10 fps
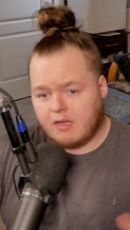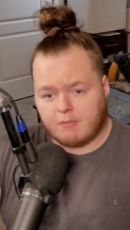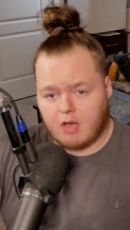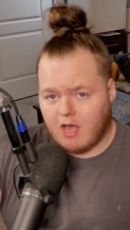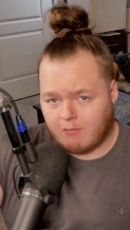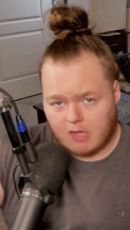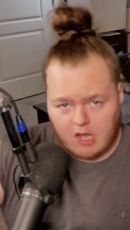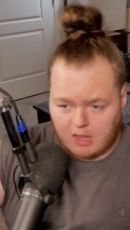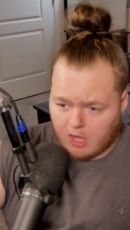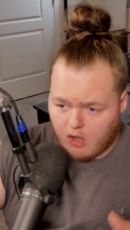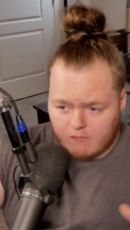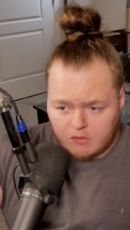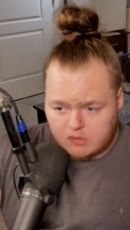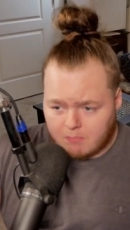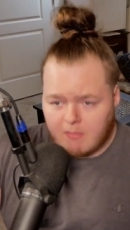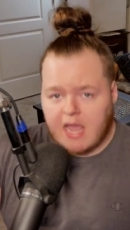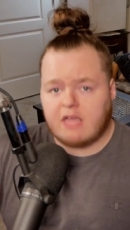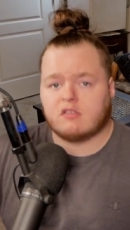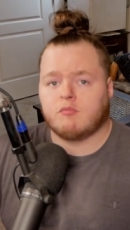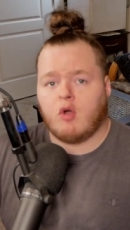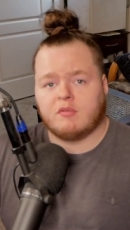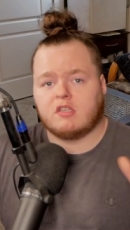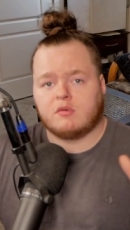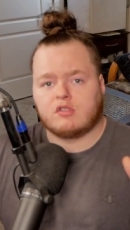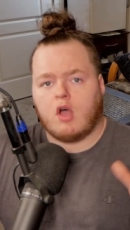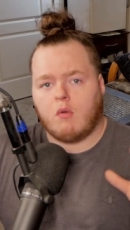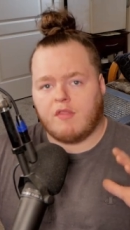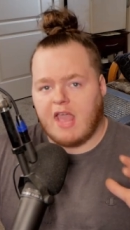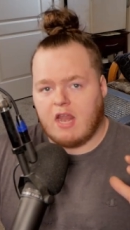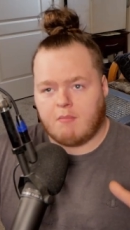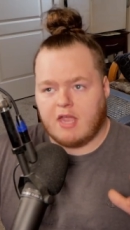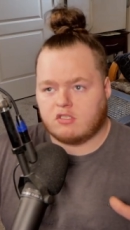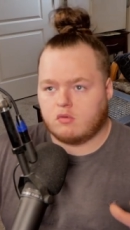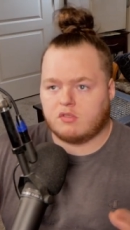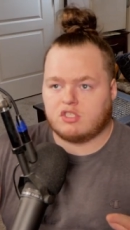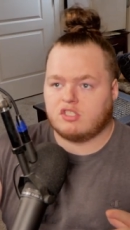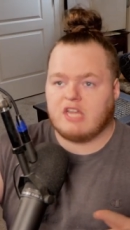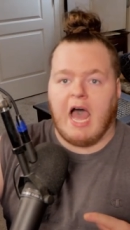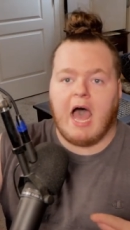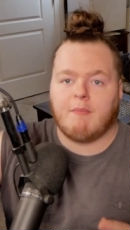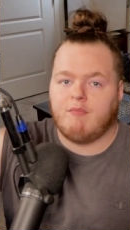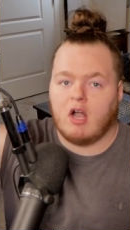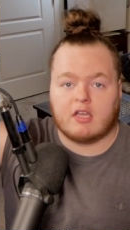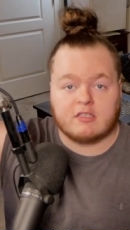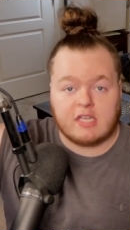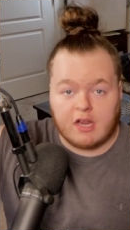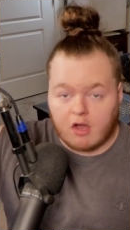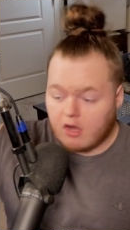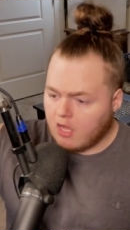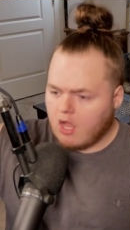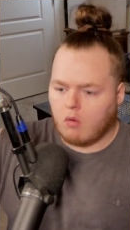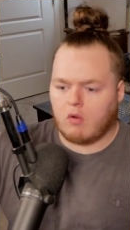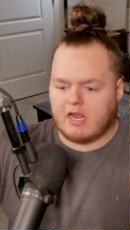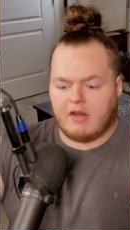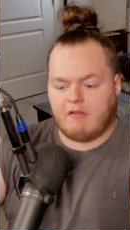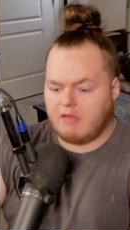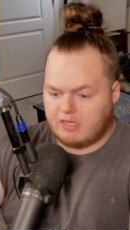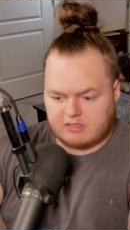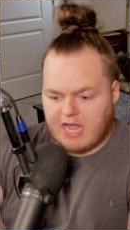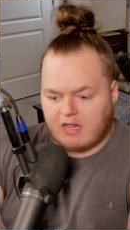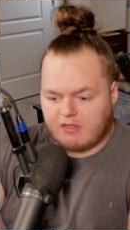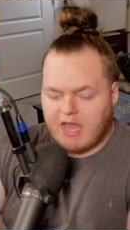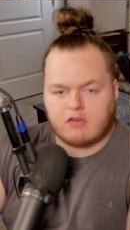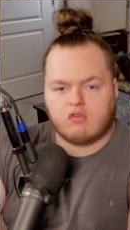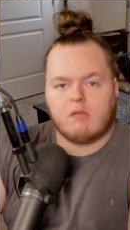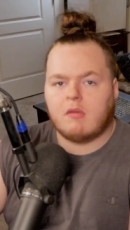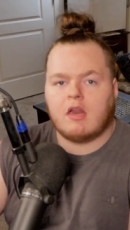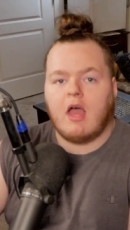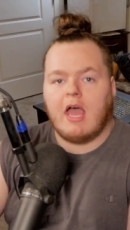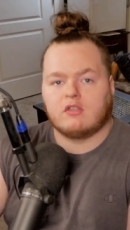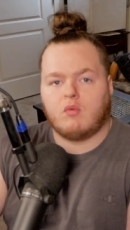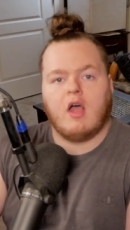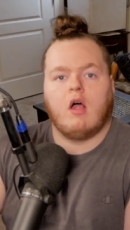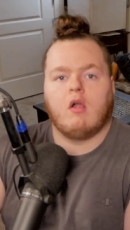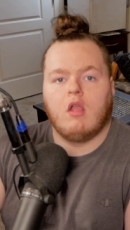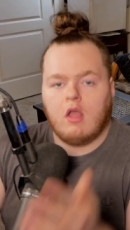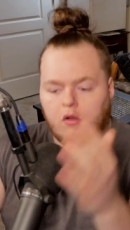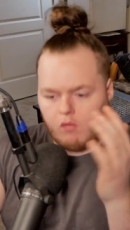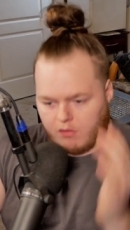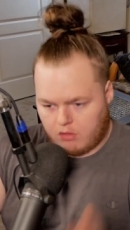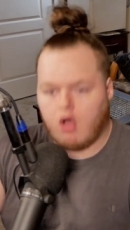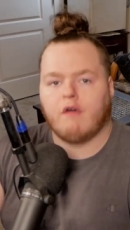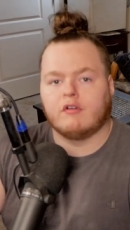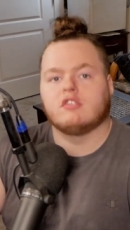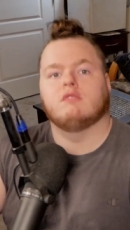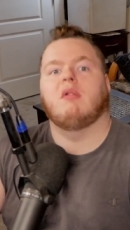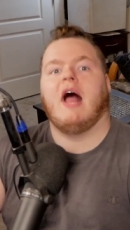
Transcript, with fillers: Big Mom, Law, like all those amazing moments that we saw where the animation was just top fucking tier. We're getting exactly that treatment as well with Law versus